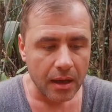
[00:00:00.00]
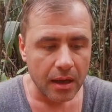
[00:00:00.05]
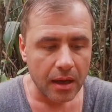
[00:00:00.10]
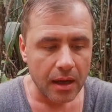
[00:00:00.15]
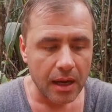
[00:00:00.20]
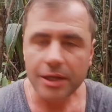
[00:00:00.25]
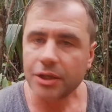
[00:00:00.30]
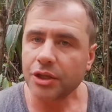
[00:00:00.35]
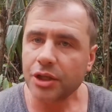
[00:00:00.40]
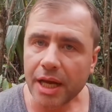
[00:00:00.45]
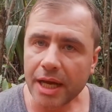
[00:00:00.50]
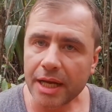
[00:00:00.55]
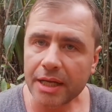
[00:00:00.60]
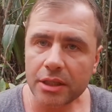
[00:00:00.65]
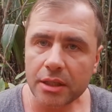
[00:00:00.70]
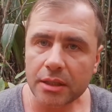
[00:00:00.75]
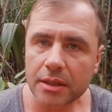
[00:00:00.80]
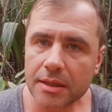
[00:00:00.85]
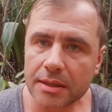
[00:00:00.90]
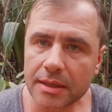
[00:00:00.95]

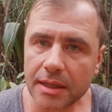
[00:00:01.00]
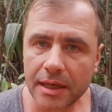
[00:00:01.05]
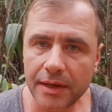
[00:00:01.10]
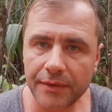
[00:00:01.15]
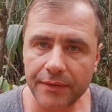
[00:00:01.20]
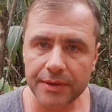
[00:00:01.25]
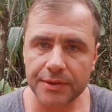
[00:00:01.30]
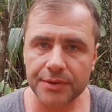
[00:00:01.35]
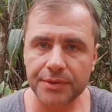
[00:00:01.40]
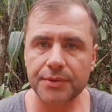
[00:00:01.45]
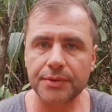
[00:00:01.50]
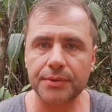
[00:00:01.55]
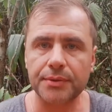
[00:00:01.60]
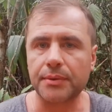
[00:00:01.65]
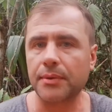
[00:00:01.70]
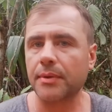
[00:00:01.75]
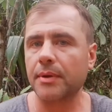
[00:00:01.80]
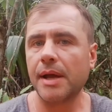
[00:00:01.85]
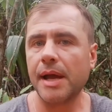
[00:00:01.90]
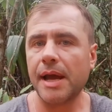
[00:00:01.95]
Education doesn't live in school.
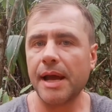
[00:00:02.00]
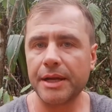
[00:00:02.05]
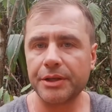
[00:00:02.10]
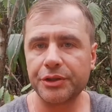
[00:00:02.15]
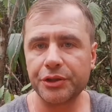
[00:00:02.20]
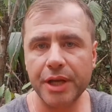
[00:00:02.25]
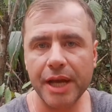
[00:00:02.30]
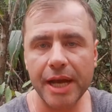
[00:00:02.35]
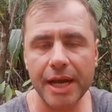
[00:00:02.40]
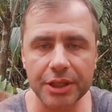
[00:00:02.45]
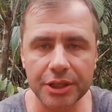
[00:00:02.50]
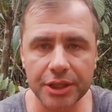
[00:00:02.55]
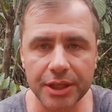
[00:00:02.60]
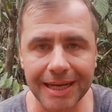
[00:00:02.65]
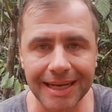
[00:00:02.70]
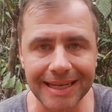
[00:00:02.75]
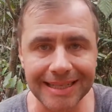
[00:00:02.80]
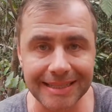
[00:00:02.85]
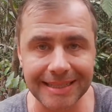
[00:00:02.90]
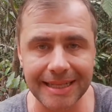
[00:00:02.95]
Education
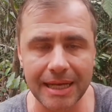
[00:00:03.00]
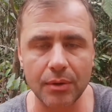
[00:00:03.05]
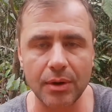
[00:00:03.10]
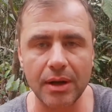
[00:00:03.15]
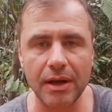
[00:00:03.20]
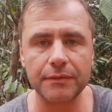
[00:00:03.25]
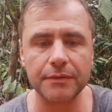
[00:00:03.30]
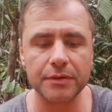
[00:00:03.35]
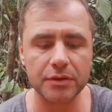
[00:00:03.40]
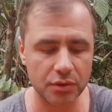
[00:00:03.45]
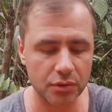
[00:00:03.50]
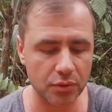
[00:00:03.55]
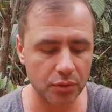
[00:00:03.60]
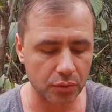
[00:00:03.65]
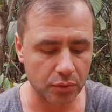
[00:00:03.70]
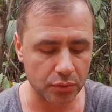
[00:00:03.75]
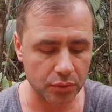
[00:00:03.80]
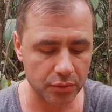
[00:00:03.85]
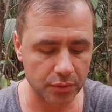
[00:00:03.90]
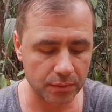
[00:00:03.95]
has now left
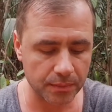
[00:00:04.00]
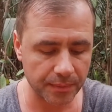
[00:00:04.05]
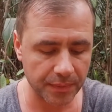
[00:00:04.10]
schools.